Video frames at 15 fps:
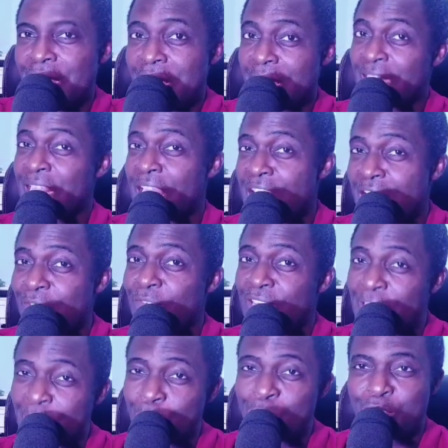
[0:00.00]
and every
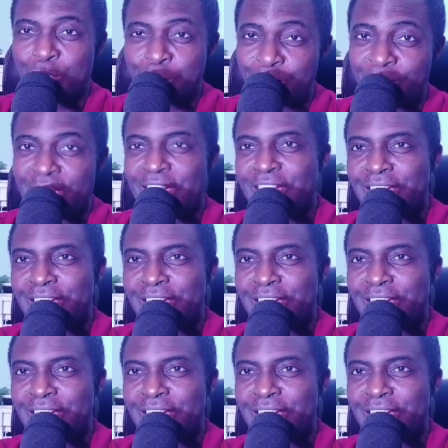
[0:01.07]
note you read